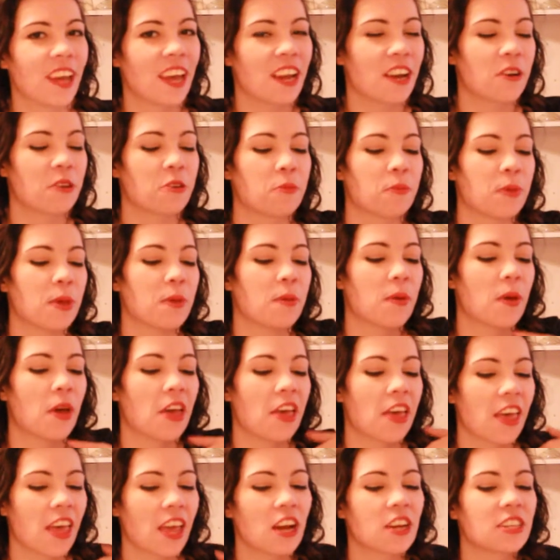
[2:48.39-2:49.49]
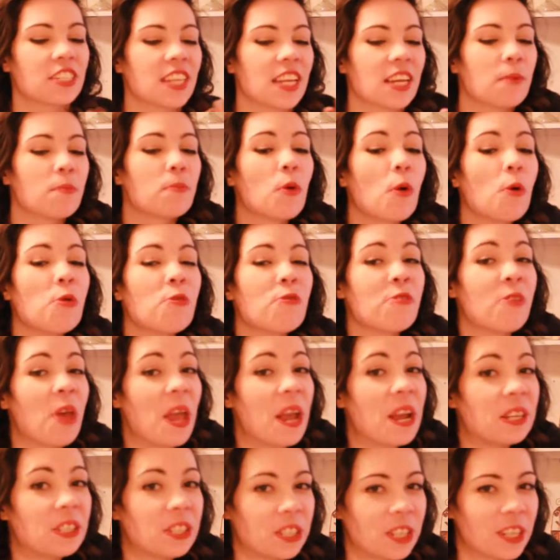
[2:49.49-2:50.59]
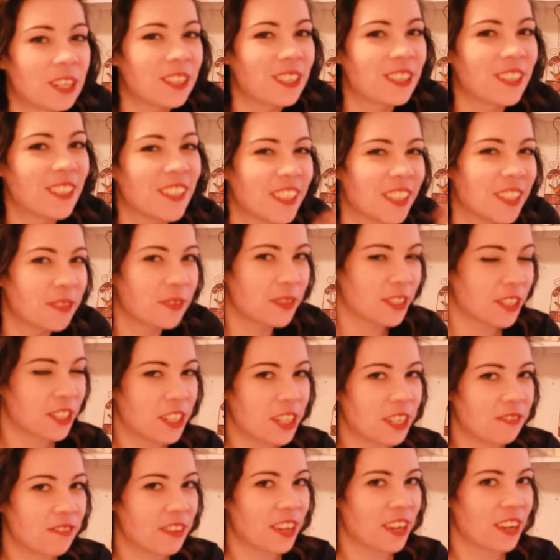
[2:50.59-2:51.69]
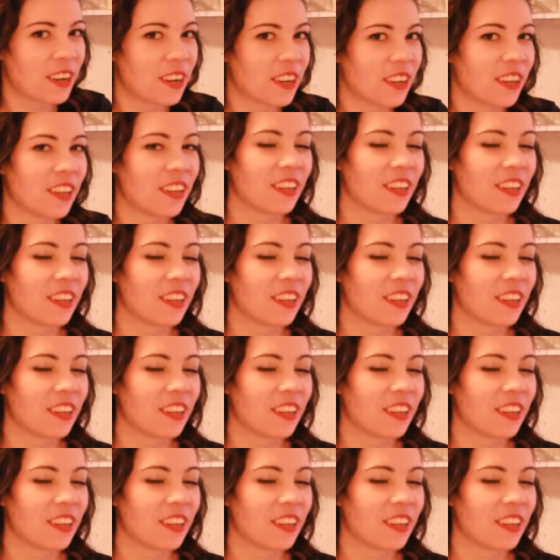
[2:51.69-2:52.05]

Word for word: and it'll be it's like motivation to achieve it.